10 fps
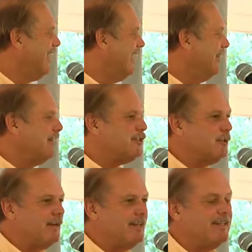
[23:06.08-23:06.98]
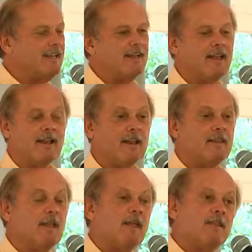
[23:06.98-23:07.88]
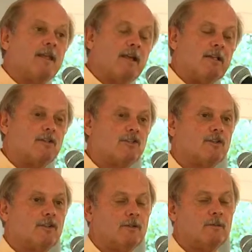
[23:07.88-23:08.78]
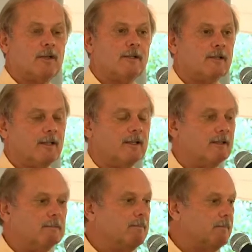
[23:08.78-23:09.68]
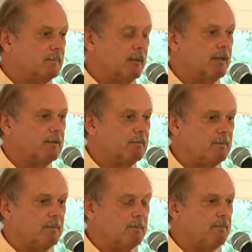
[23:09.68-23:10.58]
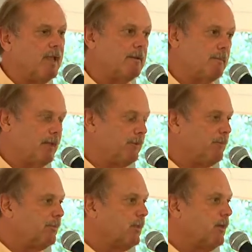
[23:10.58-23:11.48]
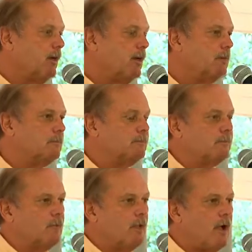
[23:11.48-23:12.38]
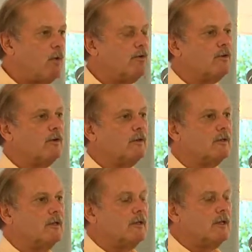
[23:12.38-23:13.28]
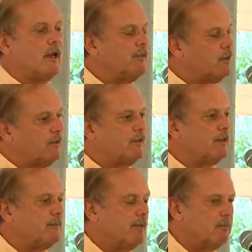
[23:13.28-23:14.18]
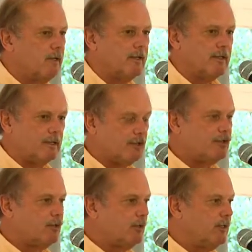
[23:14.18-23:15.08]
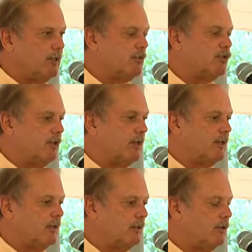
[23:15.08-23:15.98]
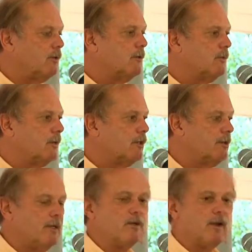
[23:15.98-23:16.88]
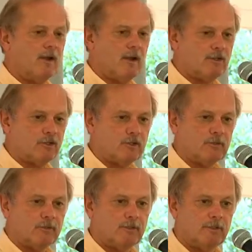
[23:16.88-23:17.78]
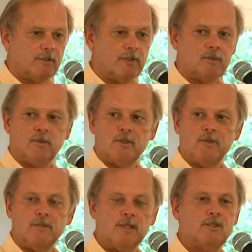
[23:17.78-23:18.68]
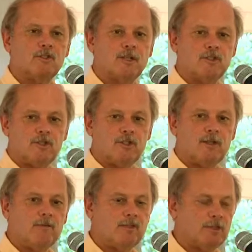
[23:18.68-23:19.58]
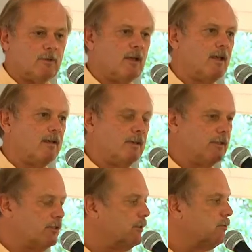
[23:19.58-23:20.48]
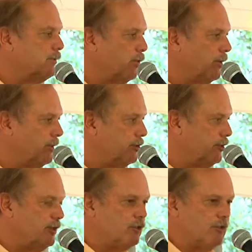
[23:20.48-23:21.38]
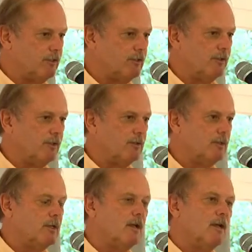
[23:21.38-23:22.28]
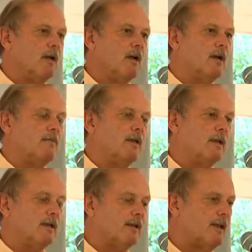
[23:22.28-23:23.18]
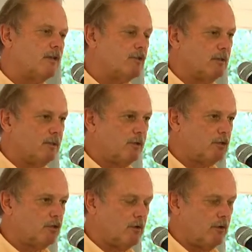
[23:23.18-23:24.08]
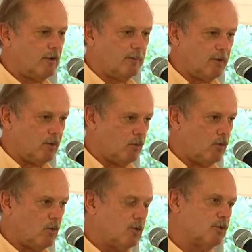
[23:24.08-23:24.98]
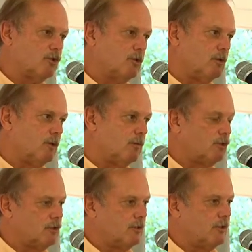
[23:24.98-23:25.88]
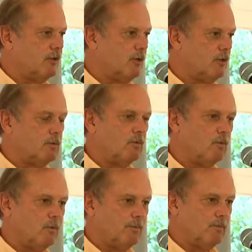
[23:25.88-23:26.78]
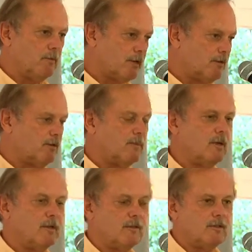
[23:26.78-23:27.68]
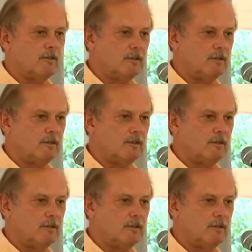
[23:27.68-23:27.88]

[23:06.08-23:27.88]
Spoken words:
And that's what I did. And then I just started writing like a madman. However, and the good thing about writing history is that it can be chronological, you know, which means that saves you a lot in terms of organization, you know. And I had actually put a chart up on the wall, so it was, you know, month to month,